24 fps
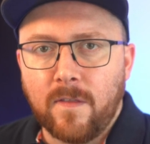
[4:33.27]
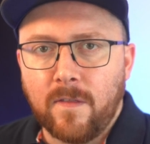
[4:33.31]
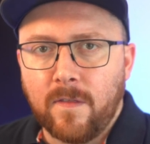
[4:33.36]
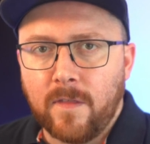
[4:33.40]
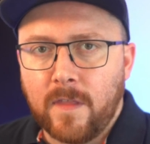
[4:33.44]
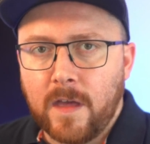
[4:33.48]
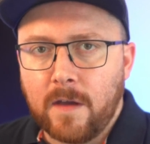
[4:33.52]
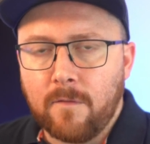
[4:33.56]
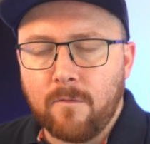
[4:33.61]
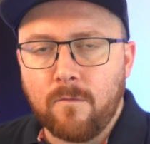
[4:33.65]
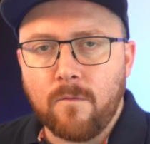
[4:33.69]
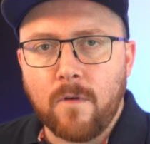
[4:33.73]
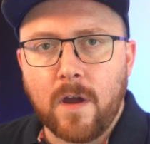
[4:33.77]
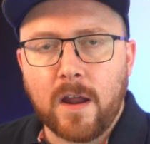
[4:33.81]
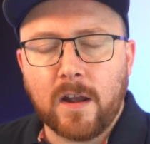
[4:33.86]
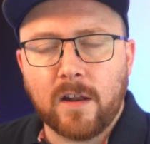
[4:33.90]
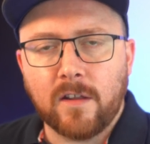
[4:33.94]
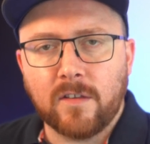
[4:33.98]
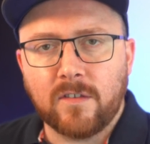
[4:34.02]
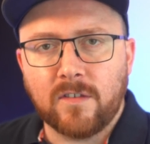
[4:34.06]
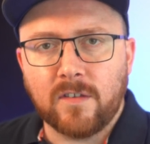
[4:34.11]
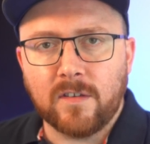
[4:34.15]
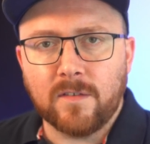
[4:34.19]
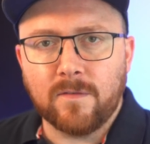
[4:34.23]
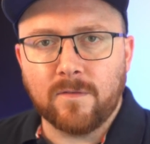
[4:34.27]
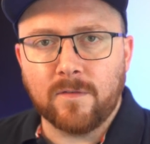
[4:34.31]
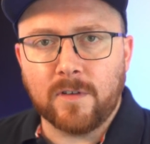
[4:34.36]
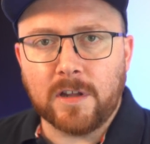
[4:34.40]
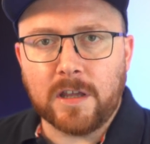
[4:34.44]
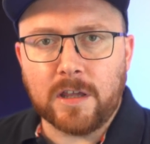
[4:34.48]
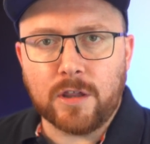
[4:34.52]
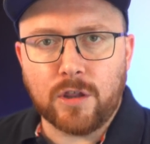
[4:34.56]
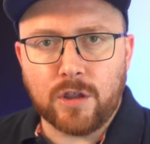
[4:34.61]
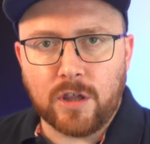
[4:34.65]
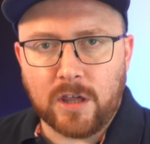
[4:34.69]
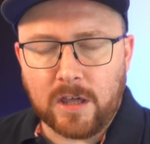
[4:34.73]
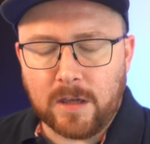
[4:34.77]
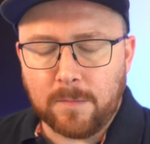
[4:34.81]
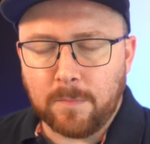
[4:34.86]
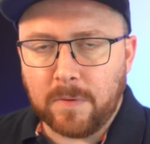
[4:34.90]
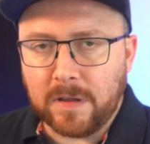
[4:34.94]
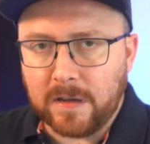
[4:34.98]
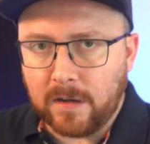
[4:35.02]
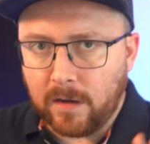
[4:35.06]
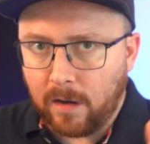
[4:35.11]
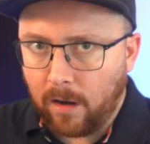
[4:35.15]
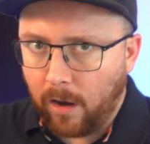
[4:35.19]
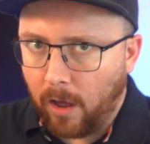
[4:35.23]
They're relatively cheap
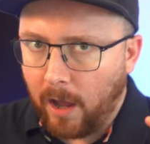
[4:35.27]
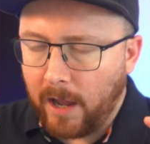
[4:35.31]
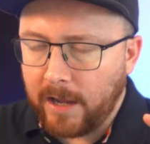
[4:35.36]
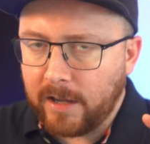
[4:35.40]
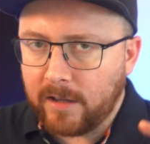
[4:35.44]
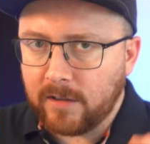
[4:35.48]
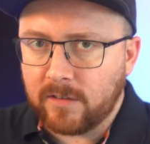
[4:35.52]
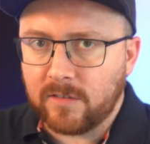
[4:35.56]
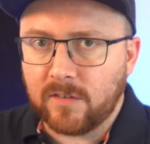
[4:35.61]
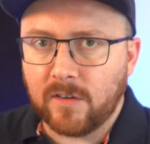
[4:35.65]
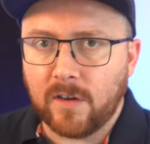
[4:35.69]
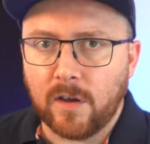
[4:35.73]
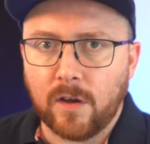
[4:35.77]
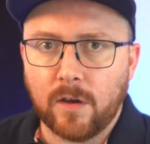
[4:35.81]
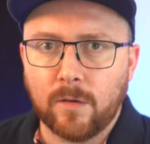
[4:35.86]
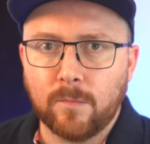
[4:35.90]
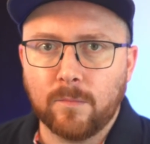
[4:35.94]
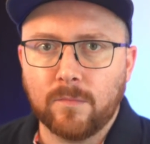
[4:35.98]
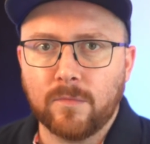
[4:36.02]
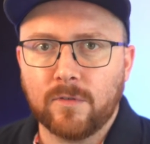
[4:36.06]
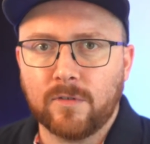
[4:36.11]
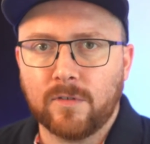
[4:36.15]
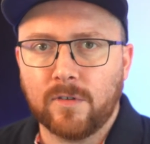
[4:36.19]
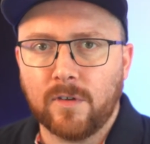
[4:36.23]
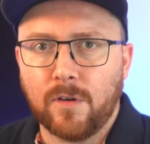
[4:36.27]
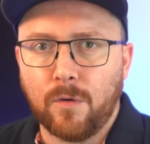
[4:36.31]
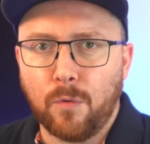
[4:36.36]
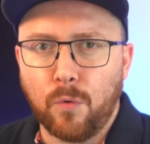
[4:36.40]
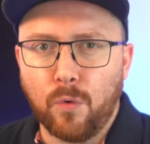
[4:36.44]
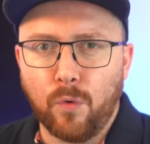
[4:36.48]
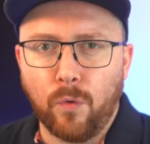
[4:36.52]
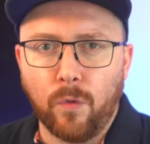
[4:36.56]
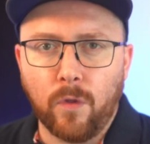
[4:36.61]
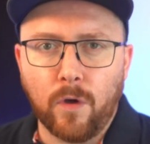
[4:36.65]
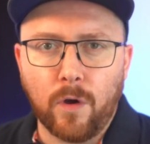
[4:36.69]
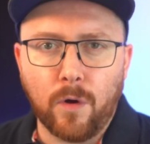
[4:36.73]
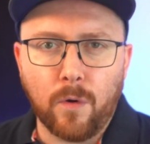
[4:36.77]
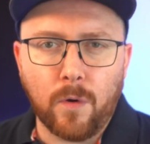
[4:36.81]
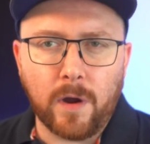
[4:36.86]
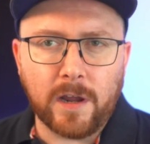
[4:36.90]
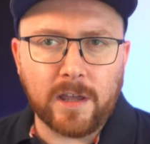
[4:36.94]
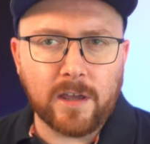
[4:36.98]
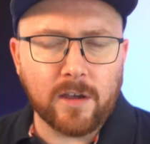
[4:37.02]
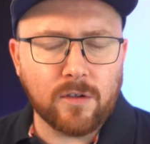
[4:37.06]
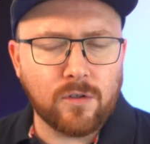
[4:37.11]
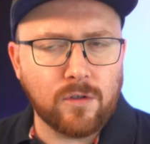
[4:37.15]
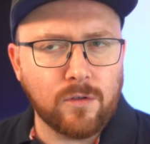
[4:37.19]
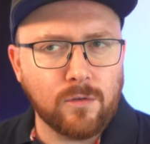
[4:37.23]
in Leica terms, although I
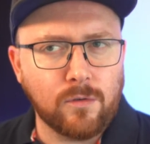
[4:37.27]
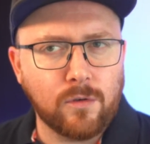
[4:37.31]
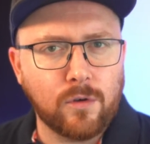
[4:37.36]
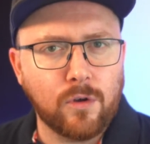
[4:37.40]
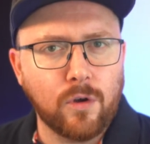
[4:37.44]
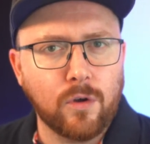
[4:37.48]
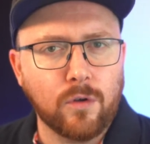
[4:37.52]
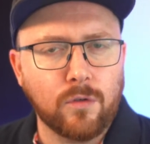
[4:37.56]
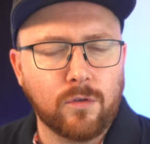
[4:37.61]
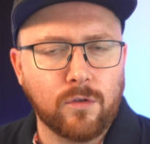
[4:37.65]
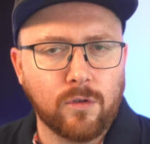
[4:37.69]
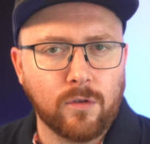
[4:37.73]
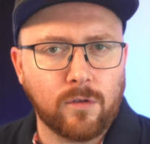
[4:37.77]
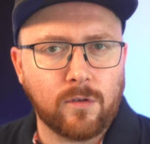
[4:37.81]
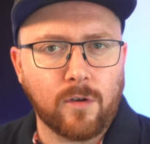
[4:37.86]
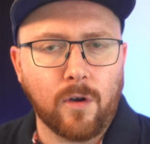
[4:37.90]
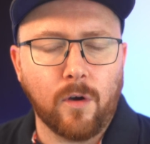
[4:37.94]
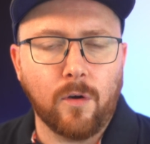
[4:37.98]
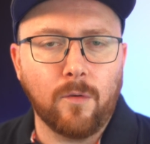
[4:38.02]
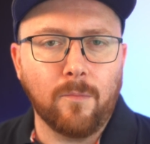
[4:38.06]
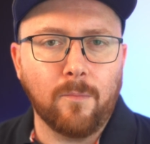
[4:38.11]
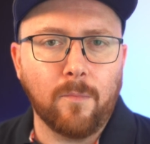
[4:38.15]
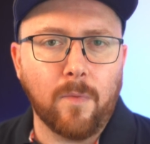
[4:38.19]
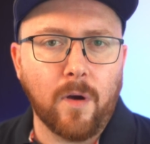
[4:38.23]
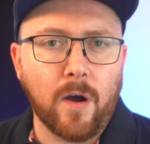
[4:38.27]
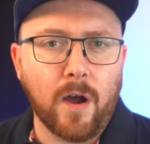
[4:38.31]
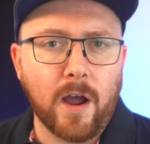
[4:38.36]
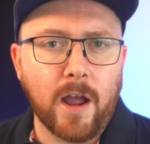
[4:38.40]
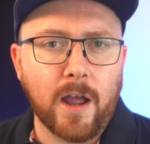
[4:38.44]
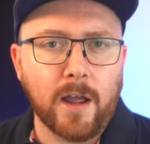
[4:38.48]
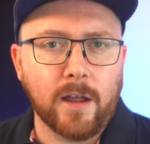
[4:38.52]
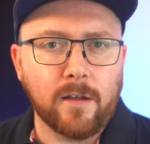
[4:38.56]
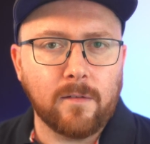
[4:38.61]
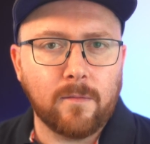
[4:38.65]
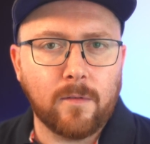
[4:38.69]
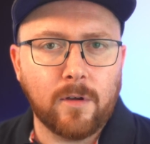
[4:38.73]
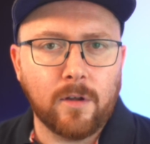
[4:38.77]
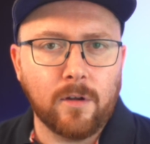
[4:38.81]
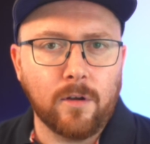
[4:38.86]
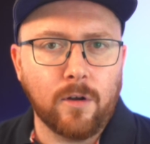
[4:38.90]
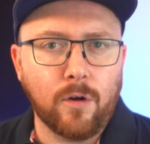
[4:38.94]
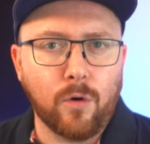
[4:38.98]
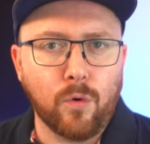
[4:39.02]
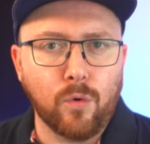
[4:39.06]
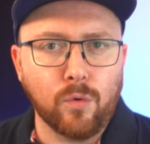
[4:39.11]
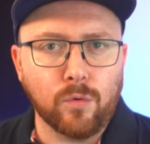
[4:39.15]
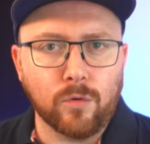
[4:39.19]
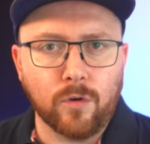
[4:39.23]
guess you could just go and buy an
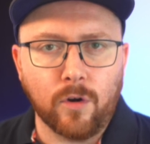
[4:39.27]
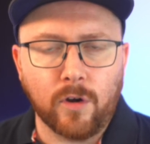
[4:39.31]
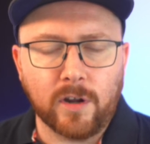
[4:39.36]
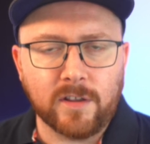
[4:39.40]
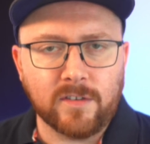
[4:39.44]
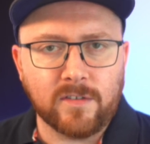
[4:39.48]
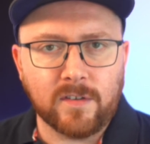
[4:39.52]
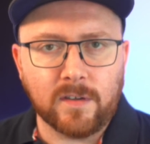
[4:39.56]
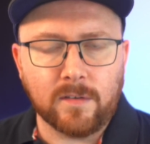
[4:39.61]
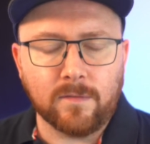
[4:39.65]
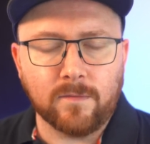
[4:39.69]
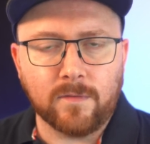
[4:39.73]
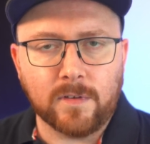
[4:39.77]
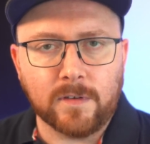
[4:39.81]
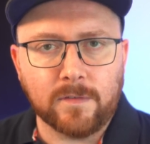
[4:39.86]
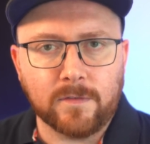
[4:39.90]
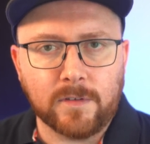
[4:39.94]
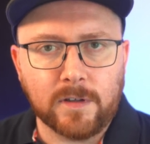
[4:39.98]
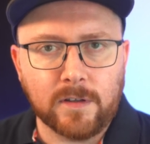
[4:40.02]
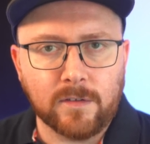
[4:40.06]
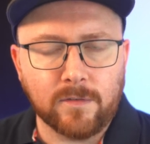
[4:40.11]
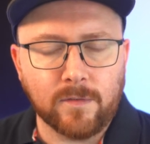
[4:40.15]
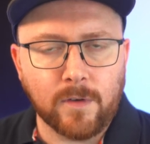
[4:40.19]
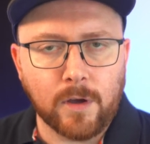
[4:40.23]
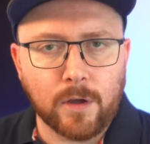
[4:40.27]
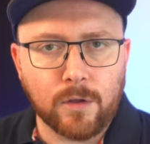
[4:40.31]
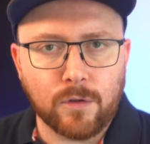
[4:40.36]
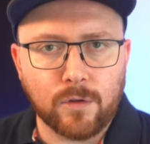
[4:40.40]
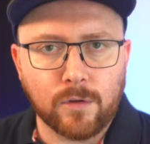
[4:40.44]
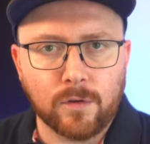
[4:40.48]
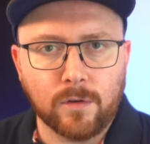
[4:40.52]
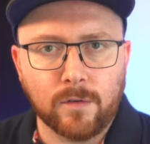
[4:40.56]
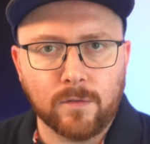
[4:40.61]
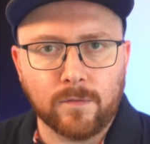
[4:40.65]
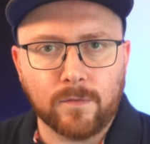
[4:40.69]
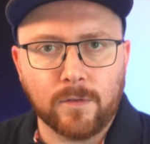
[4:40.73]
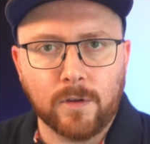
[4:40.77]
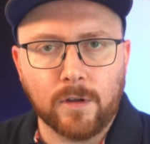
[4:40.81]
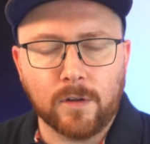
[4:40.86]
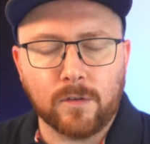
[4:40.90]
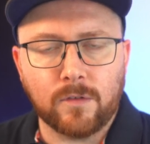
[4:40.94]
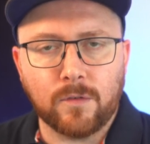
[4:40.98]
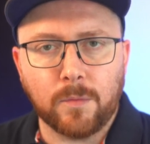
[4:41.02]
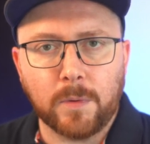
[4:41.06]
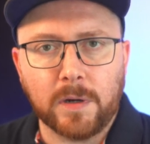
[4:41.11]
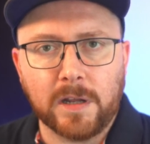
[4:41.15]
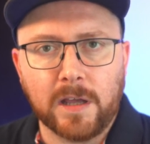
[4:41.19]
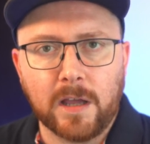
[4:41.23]
old 1950s version of the
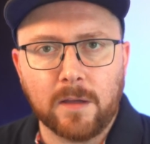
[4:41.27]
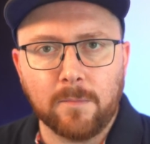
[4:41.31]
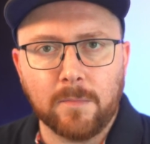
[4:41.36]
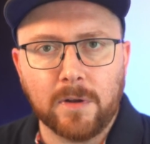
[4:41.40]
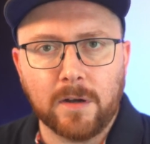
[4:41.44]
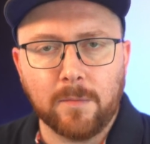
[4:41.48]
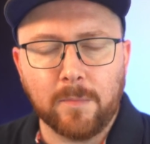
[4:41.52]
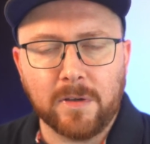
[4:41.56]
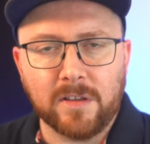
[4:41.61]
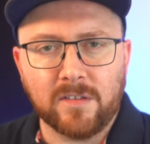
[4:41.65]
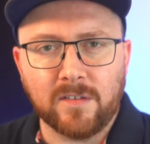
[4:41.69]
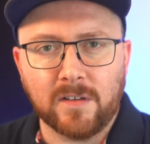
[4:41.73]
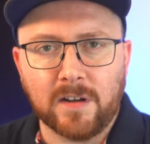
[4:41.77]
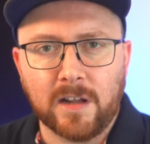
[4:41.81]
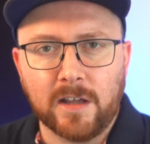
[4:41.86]
28mm